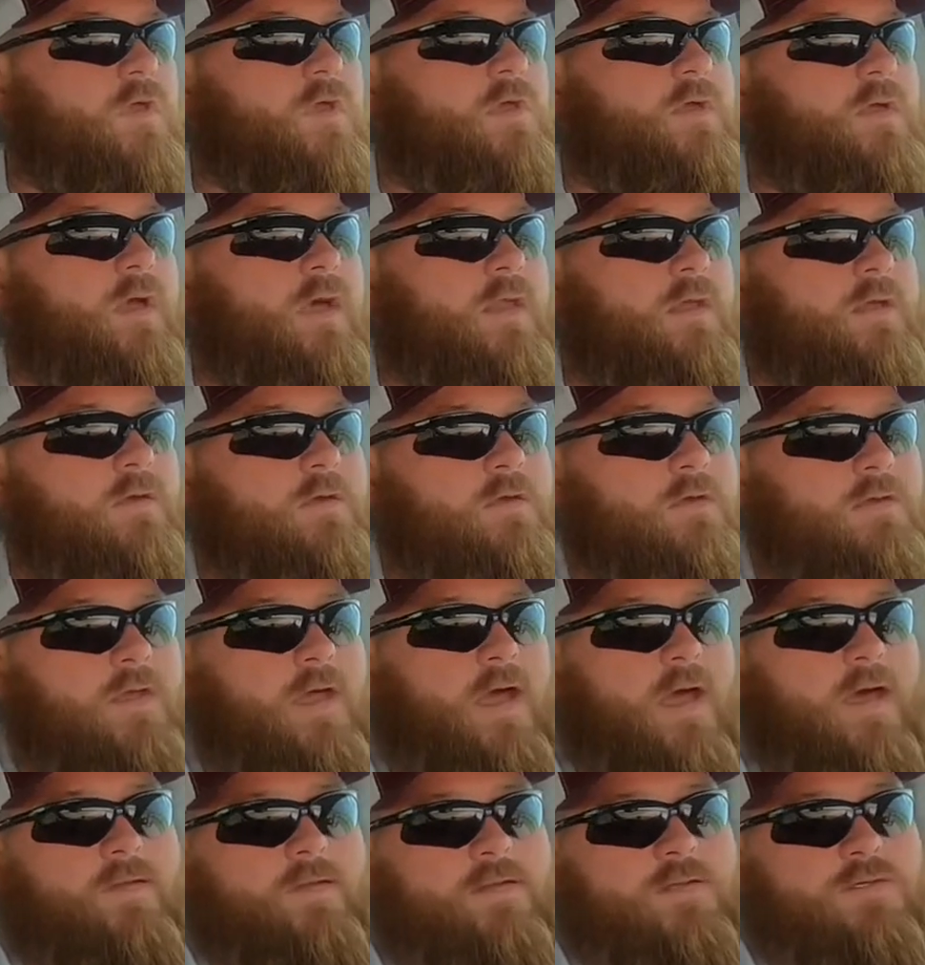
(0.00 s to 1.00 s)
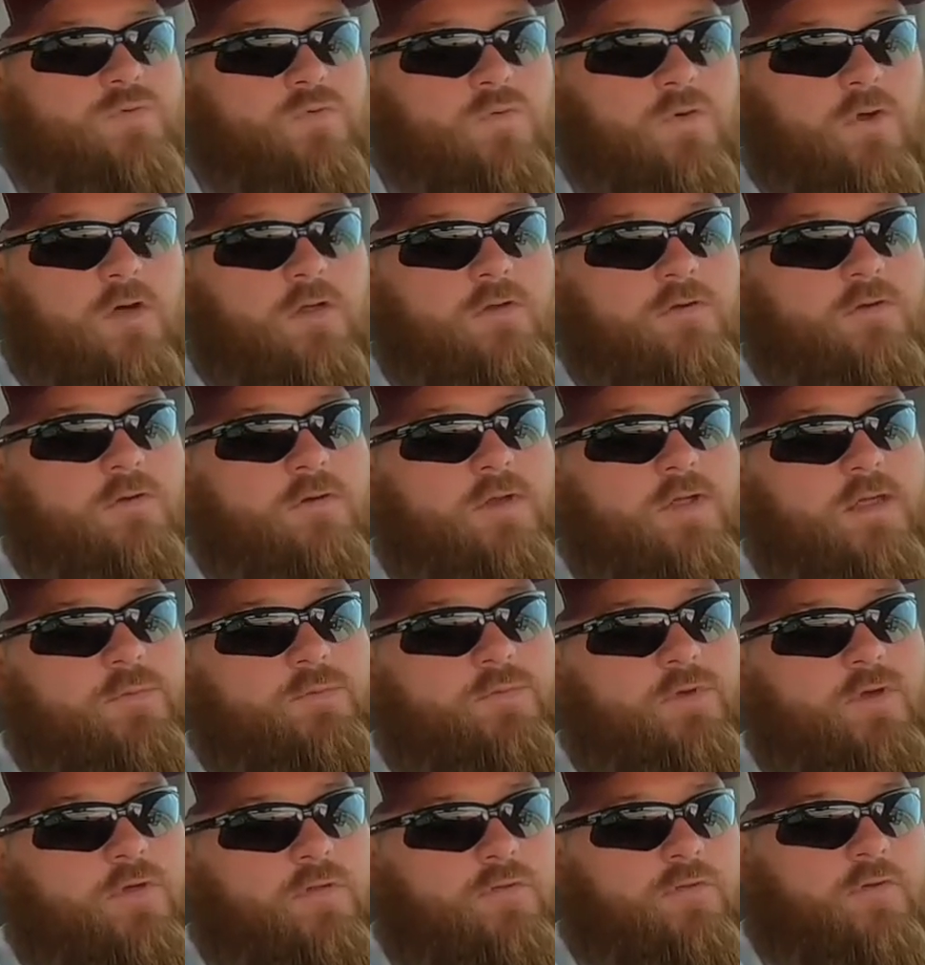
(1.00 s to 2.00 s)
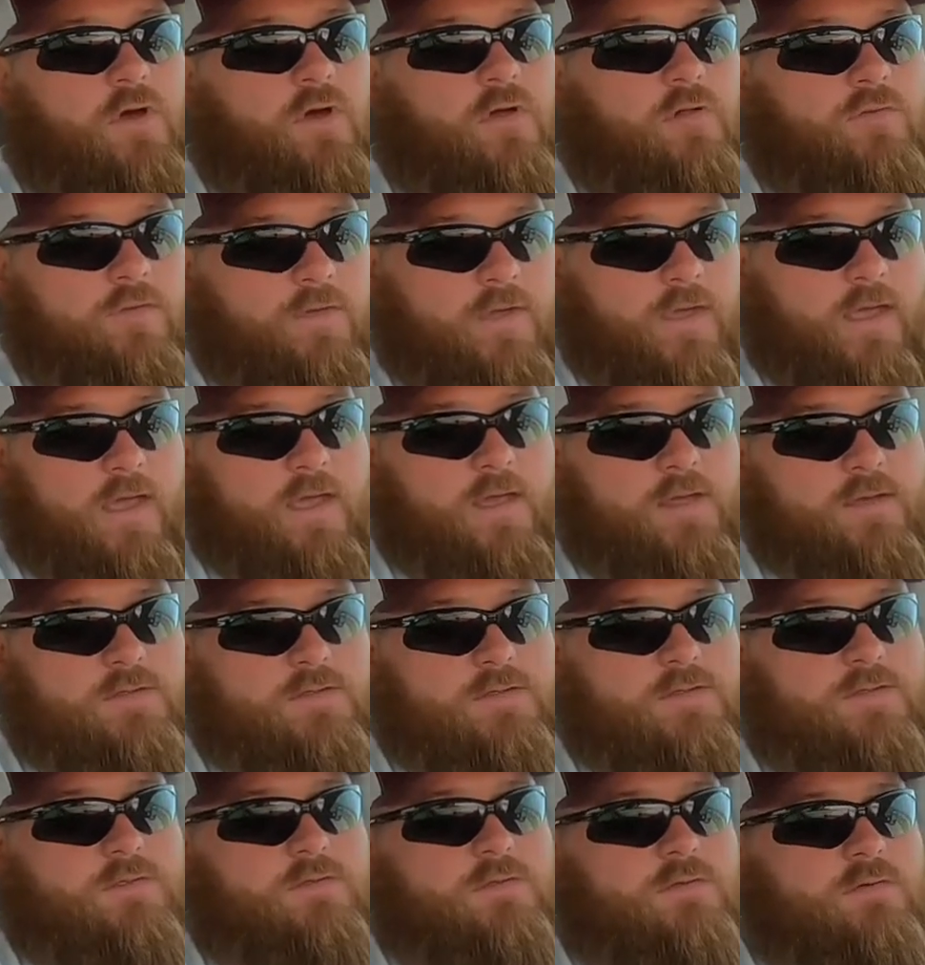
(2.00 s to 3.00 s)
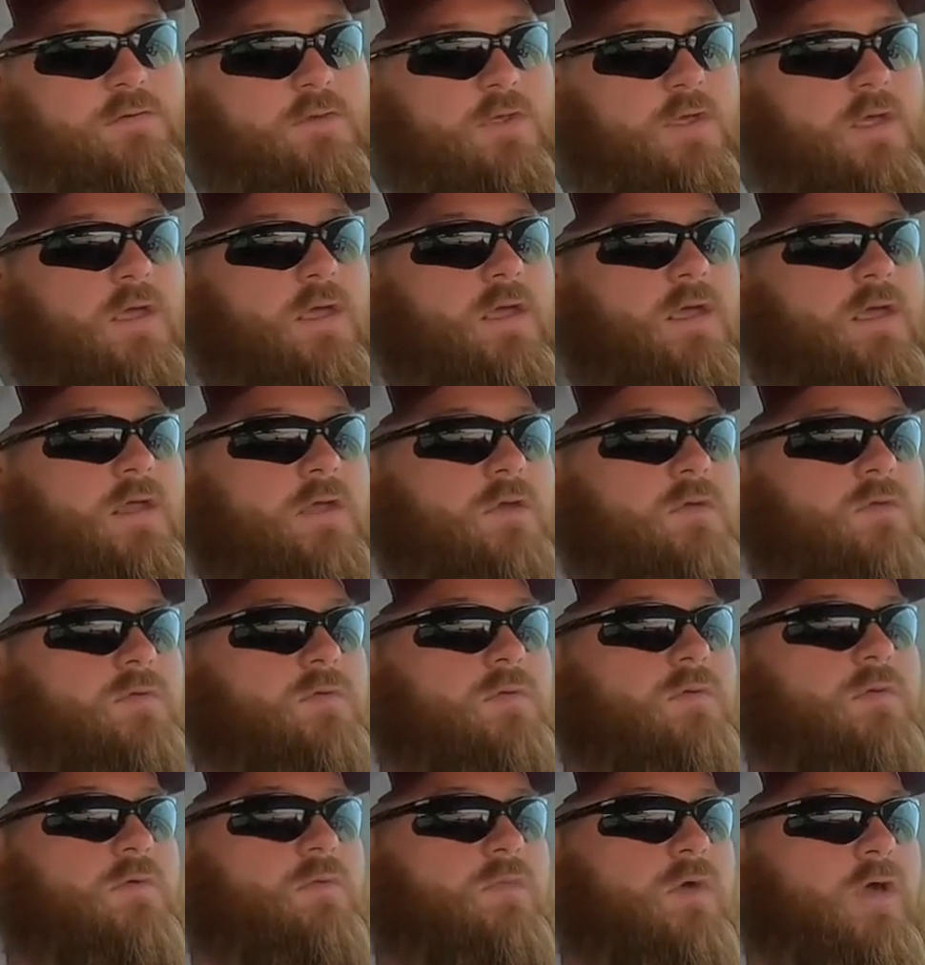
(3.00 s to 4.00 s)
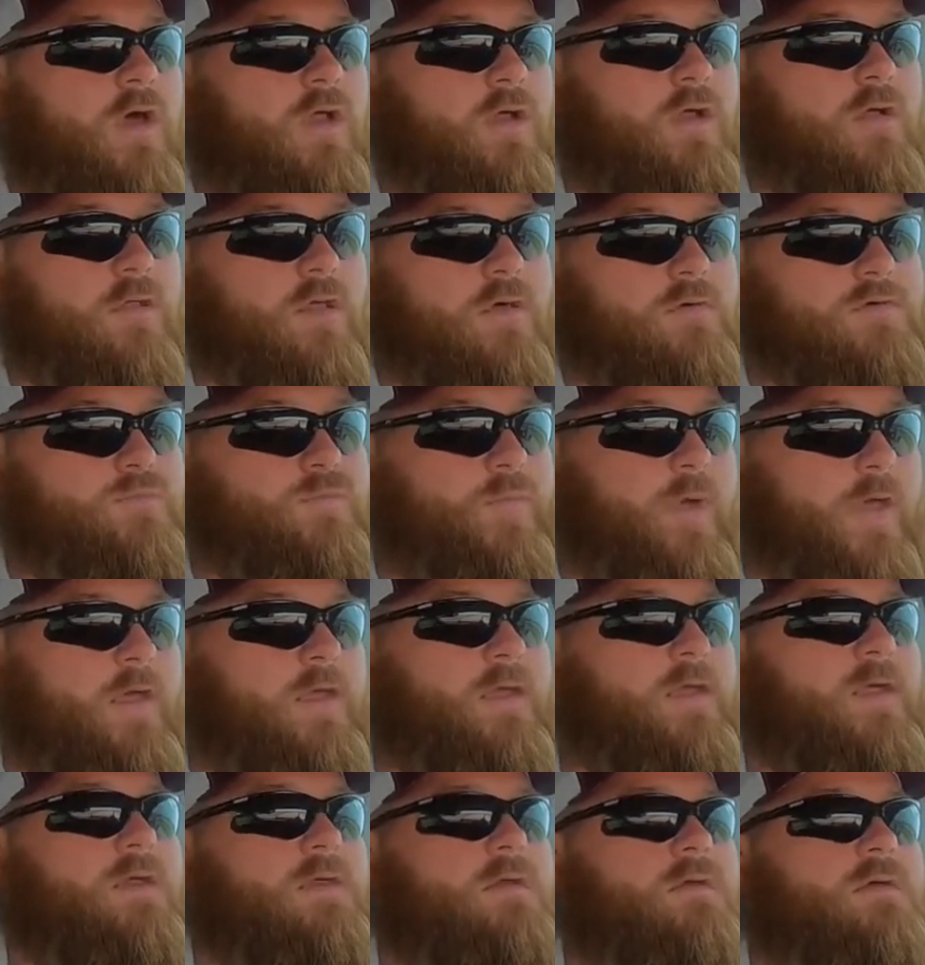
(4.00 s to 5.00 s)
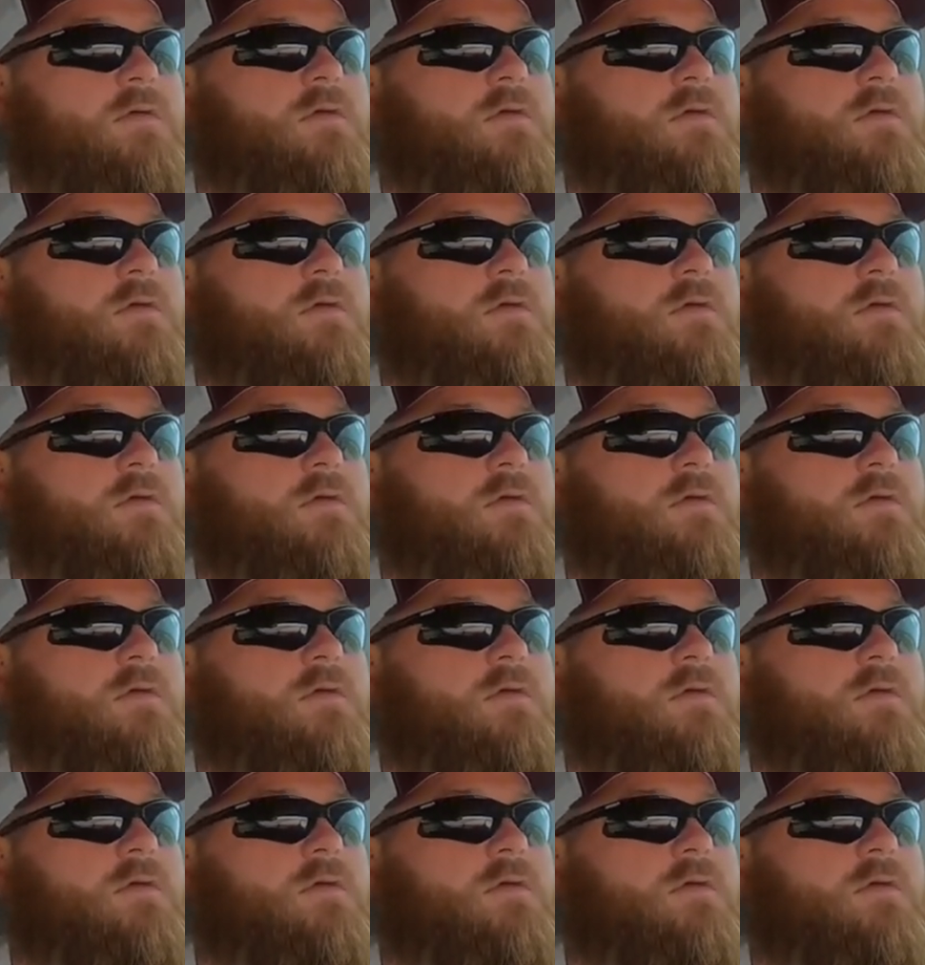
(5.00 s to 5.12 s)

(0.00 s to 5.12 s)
Got a good guy that's a welder. He built all the gates and got all those painted.